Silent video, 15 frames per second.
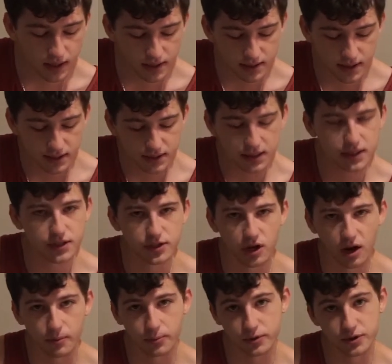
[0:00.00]
A D
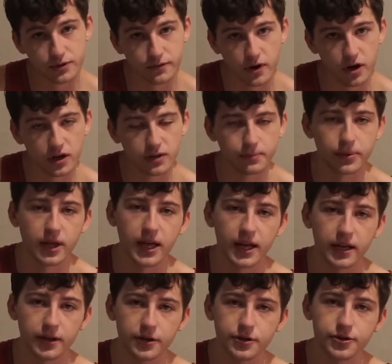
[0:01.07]
sharp, which you've already
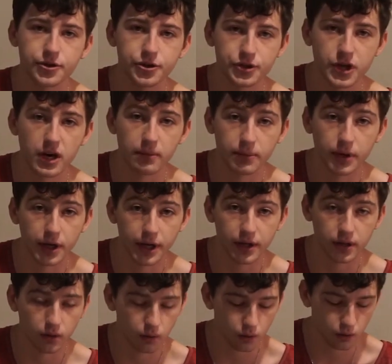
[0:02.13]
played, you're just not
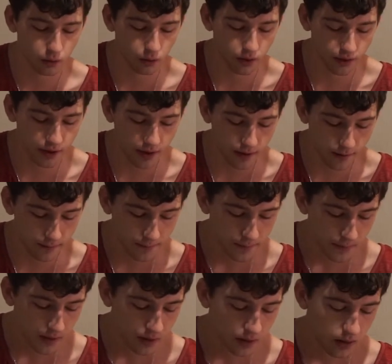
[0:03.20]
playing the whole chord now,
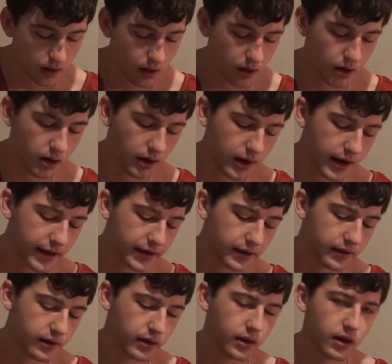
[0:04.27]
alright?
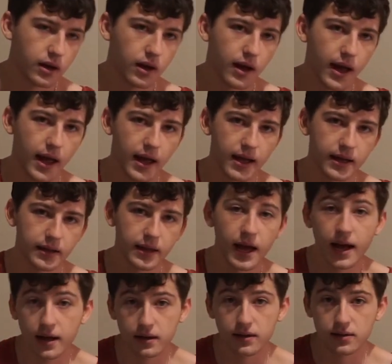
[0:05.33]
And
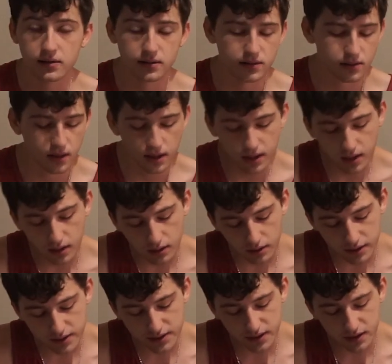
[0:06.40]
that is, again,
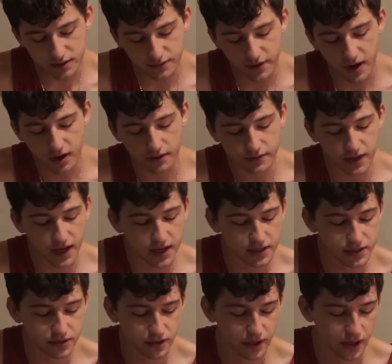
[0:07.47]
on the 6th fret of the A
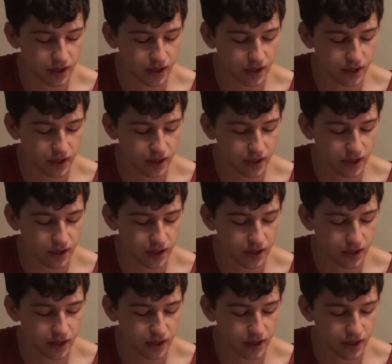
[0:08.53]
string.